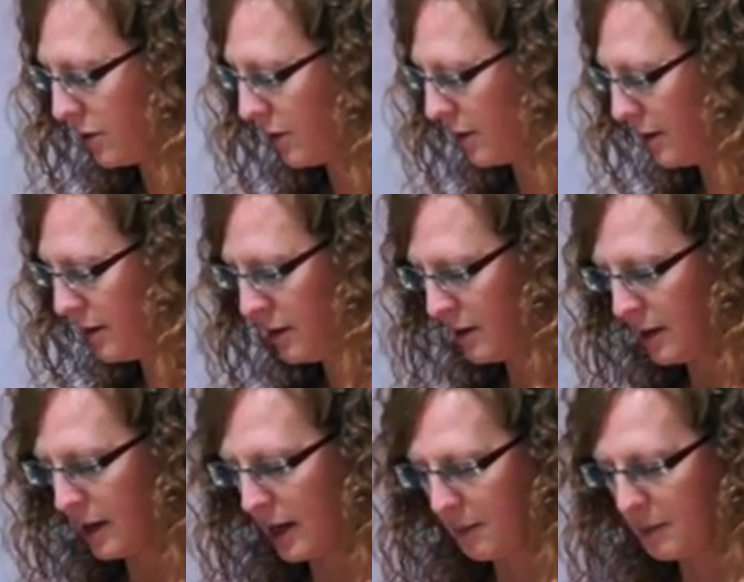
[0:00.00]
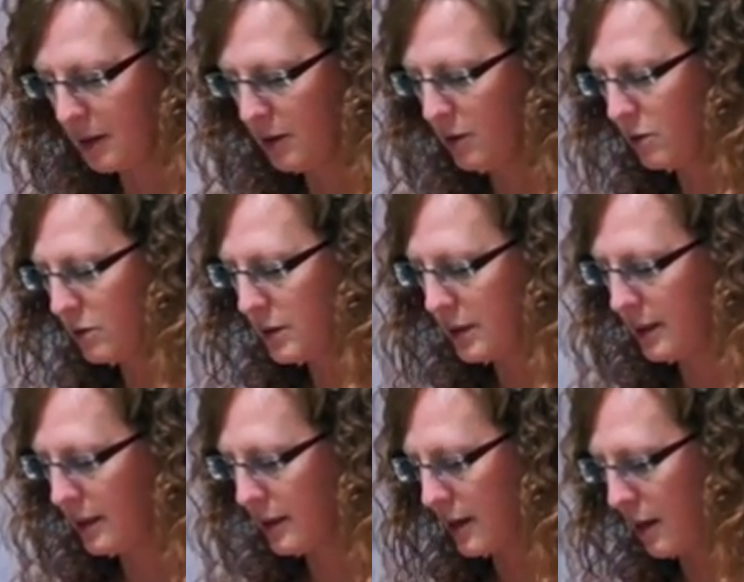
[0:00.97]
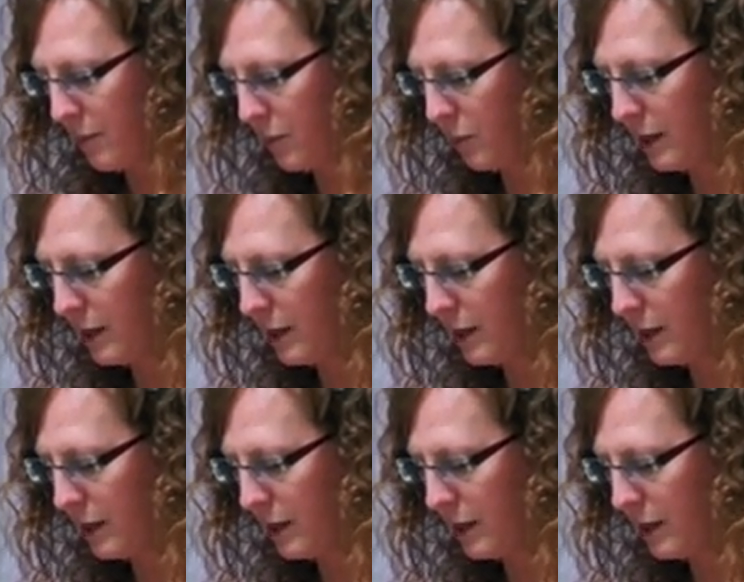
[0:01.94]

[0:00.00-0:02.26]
good. I'm going to use it in a couple